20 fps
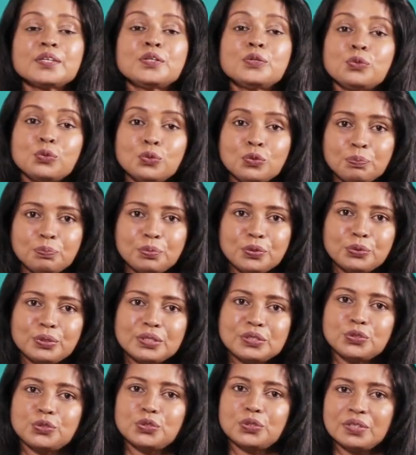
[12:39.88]
I hope you
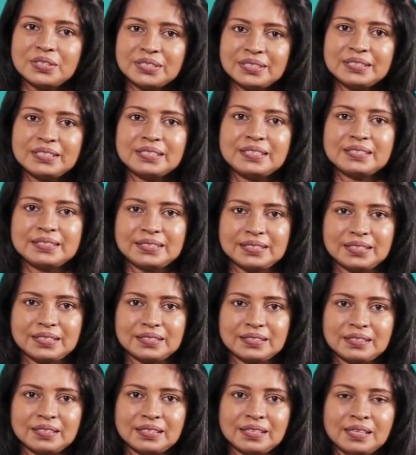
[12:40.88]
enjoyed the
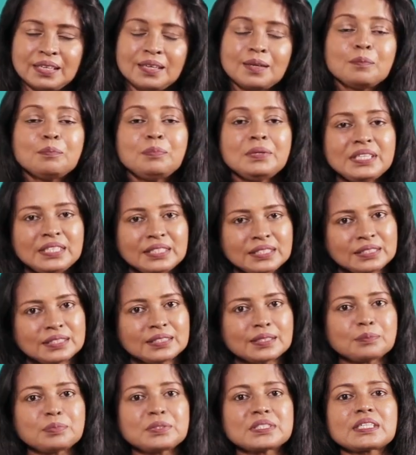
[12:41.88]
lesson. Please
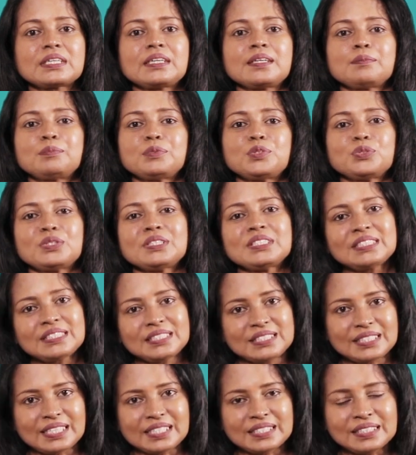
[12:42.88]
subscribe to this
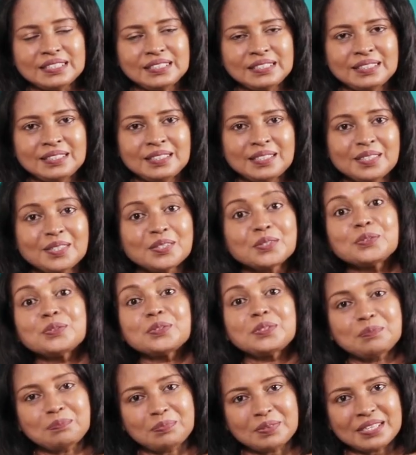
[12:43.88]
channel.
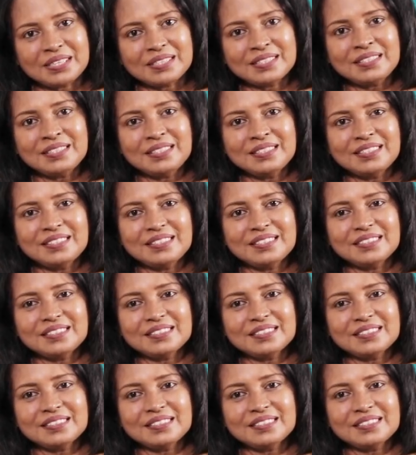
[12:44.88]
Goodbye.